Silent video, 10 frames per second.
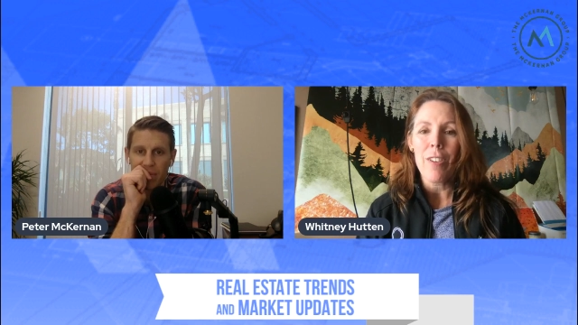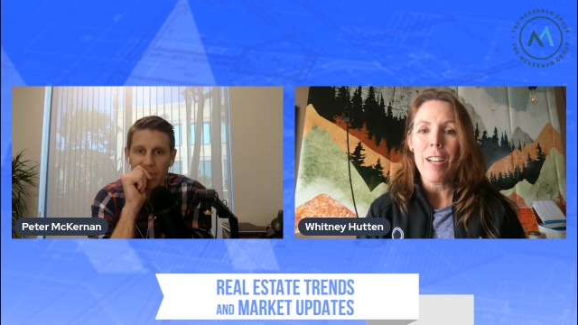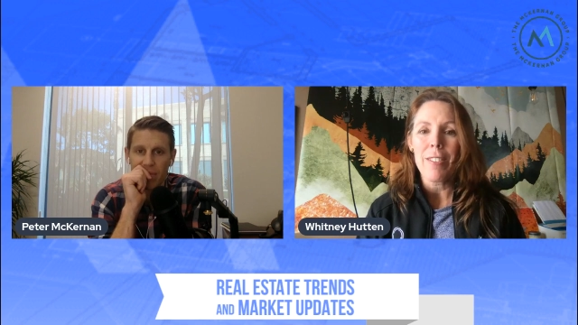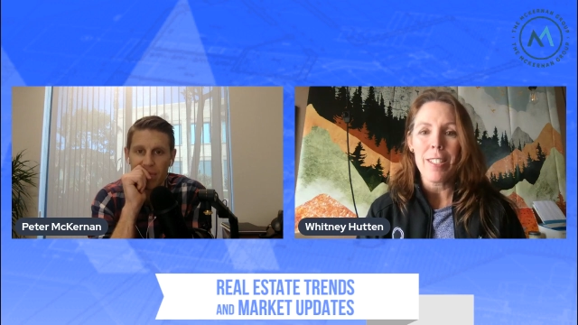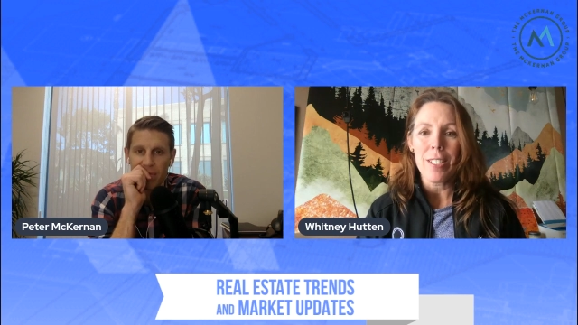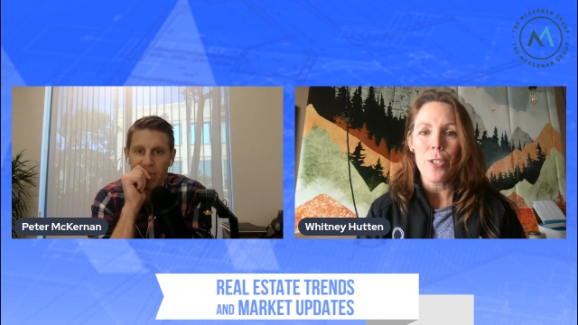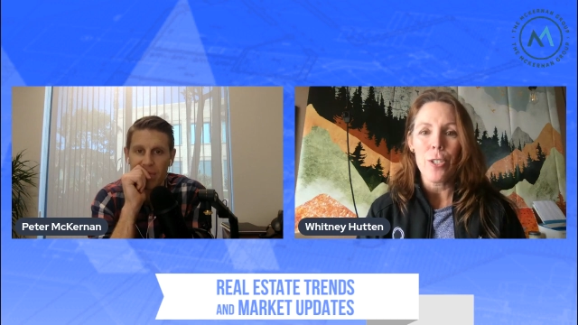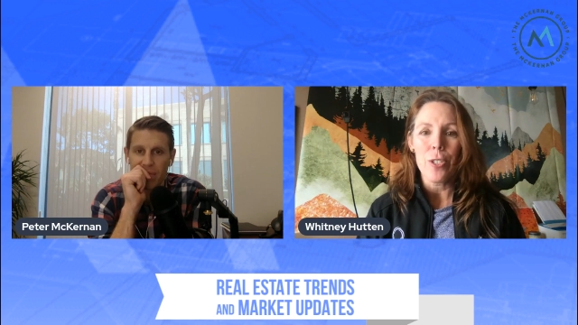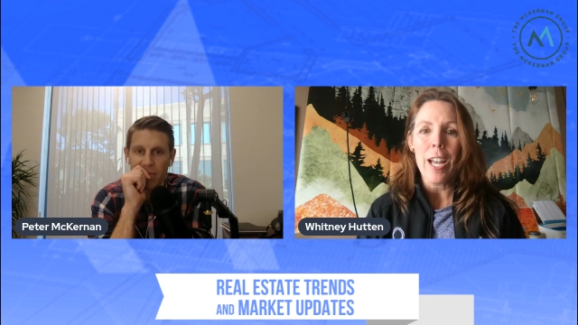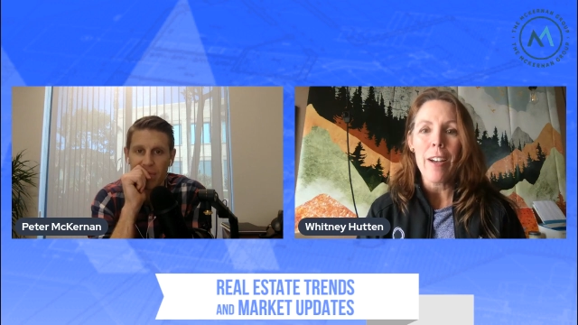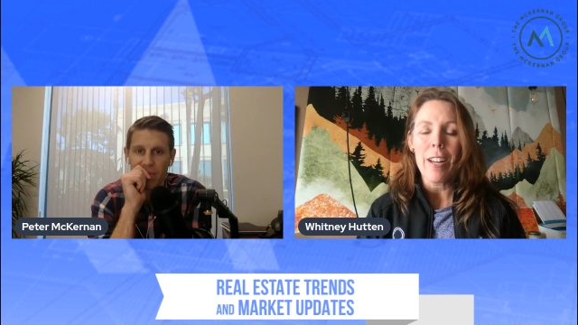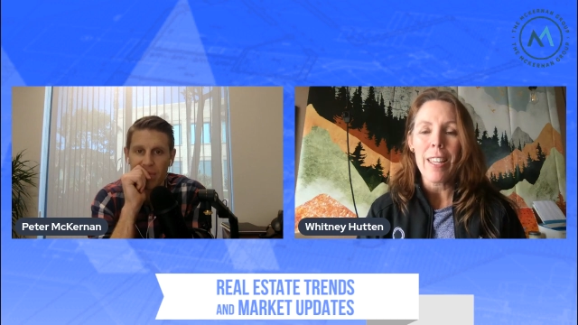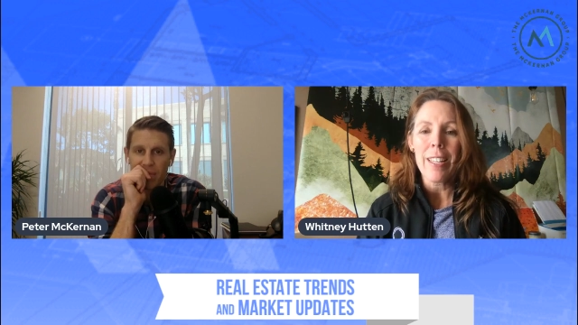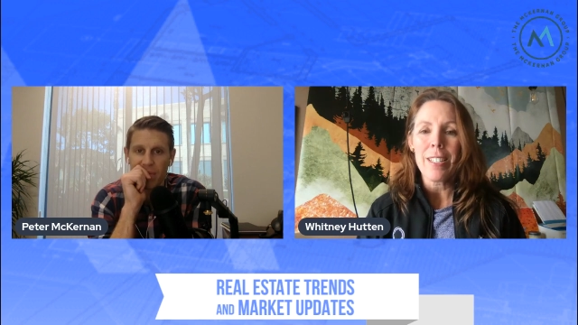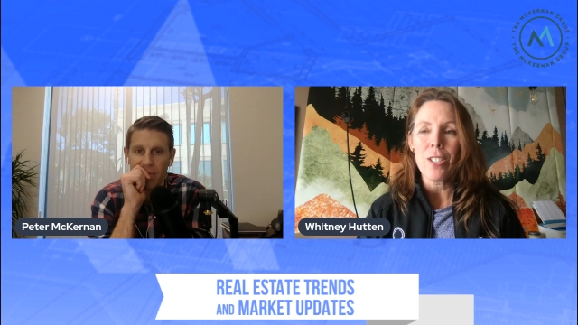Speaker 1: 5 to 6 years out i
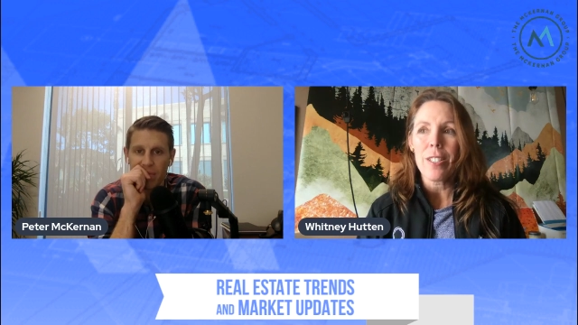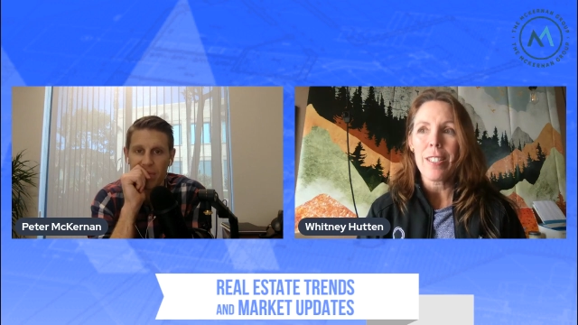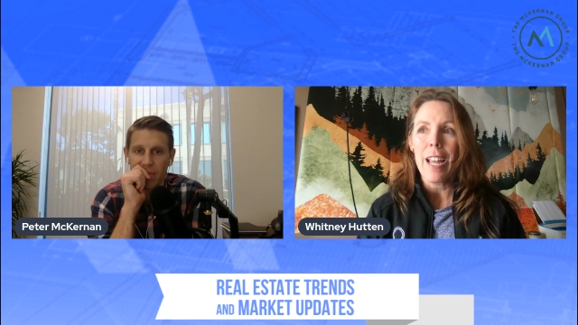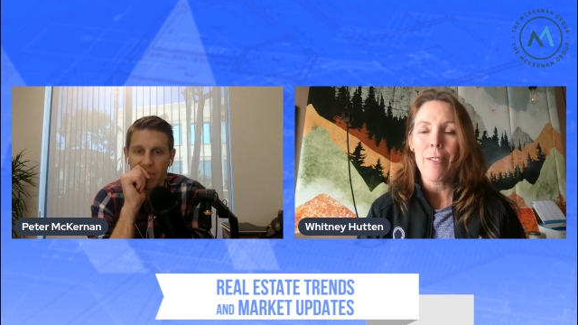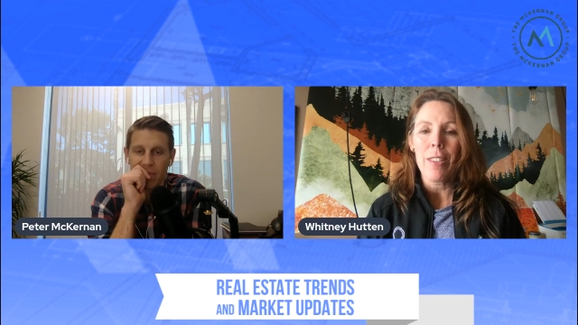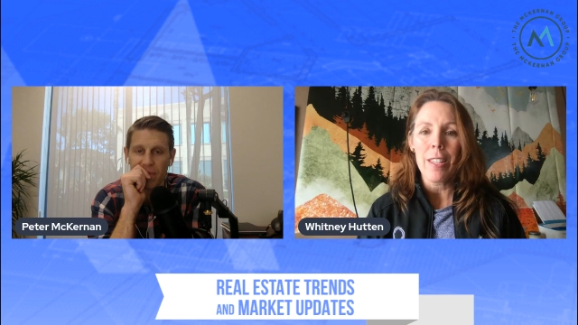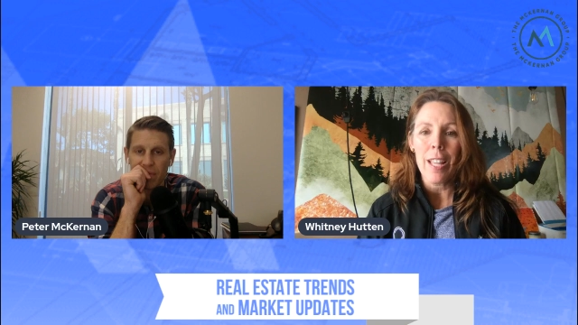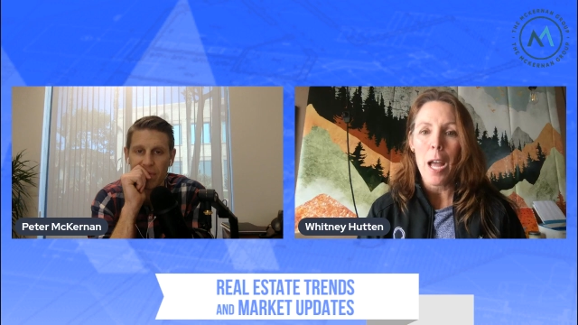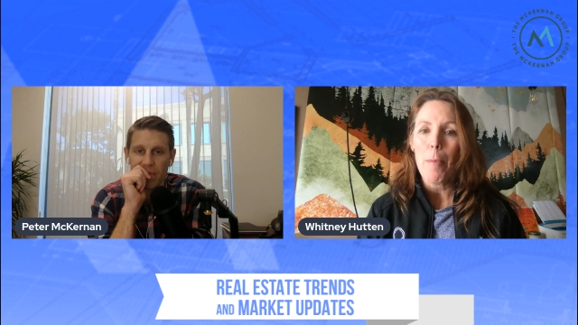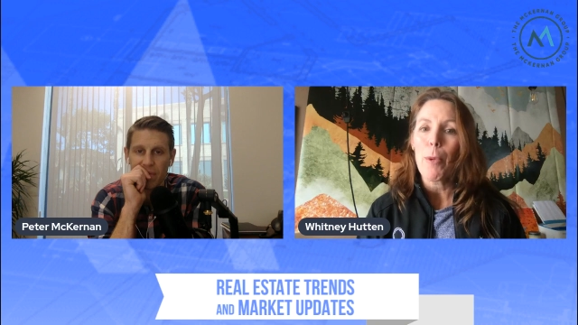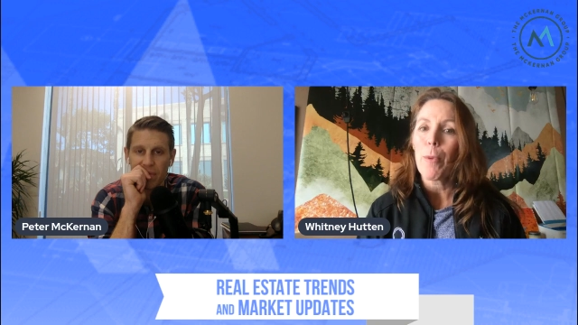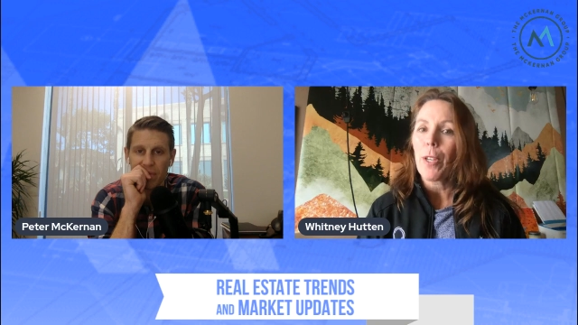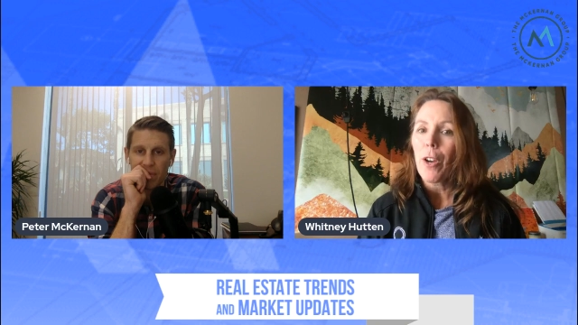think just everything that happened with